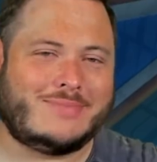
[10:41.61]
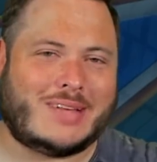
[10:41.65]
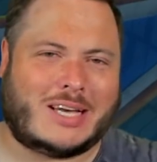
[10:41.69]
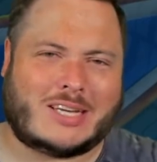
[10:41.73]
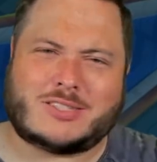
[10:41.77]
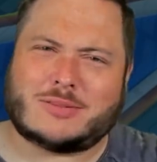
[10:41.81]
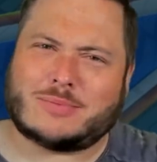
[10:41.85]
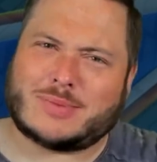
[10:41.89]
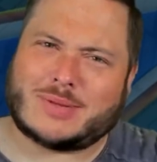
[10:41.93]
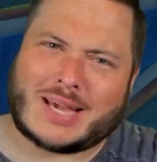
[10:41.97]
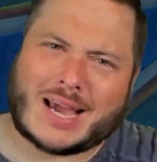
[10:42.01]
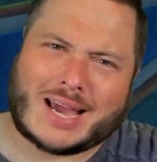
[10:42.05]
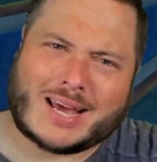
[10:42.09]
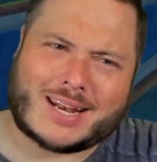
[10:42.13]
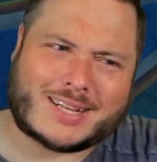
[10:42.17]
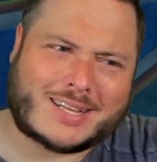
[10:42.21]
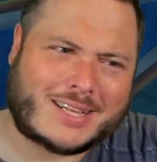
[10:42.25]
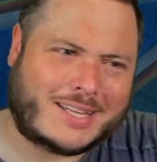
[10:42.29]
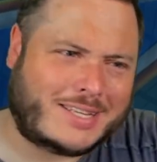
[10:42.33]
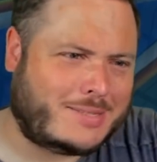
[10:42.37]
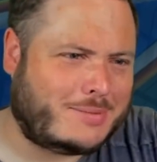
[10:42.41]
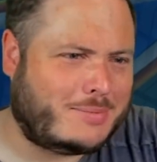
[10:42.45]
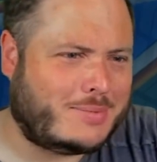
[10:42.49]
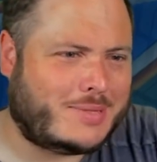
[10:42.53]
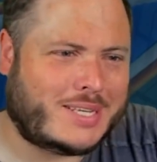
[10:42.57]
That's some
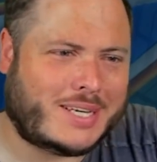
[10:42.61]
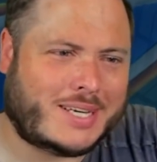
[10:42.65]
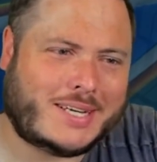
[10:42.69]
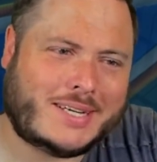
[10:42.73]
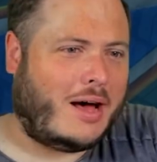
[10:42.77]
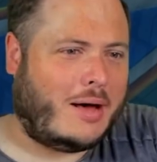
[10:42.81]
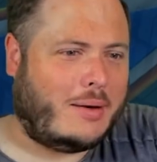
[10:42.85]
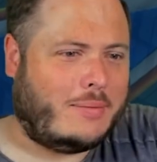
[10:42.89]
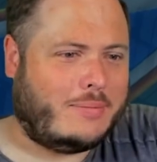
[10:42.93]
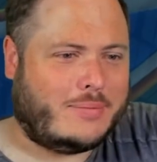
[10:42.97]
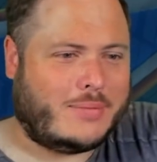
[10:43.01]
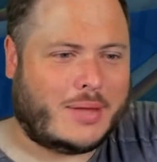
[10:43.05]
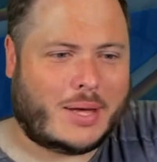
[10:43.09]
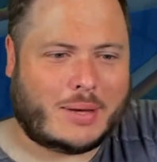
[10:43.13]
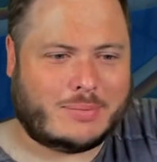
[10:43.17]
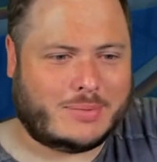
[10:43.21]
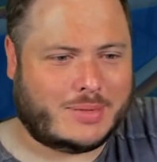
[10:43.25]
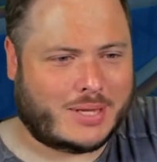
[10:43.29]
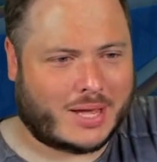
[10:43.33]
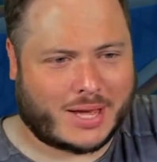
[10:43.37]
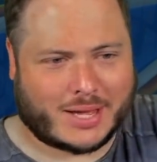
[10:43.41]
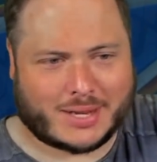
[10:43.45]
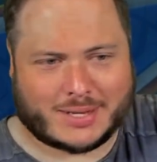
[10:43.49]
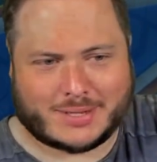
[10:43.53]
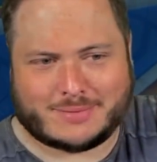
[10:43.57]
cataclysms here. I'm
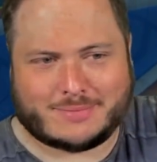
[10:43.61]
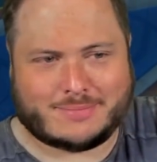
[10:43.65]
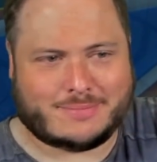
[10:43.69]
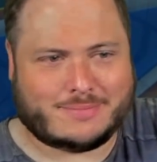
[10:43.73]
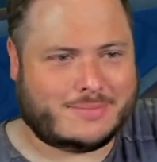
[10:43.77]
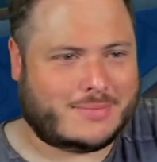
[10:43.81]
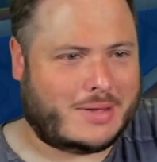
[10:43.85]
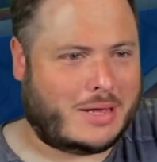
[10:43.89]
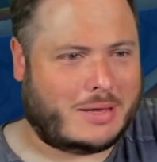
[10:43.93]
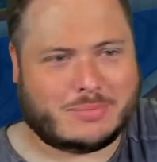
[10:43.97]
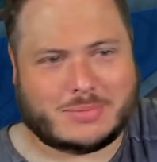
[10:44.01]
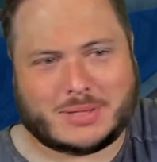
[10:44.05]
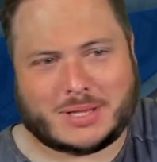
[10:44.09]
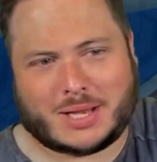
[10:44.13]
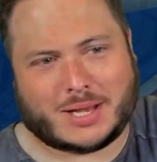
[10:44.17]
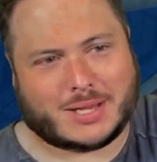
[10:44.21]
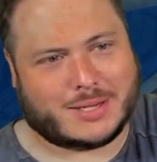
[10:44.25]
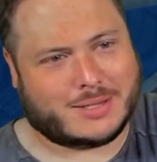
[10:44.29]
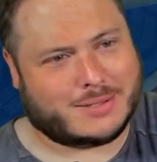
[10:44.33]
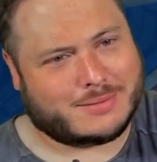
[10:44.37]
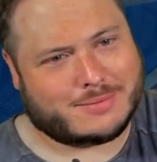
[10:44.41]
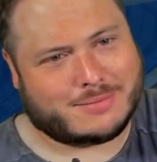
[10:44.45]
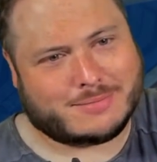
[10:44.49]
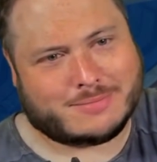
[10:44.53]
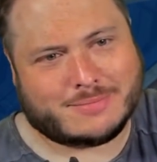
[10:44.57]
done. I'm
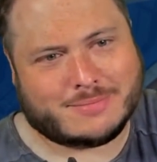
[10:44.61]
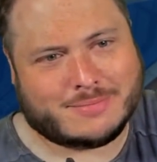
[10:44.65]
done.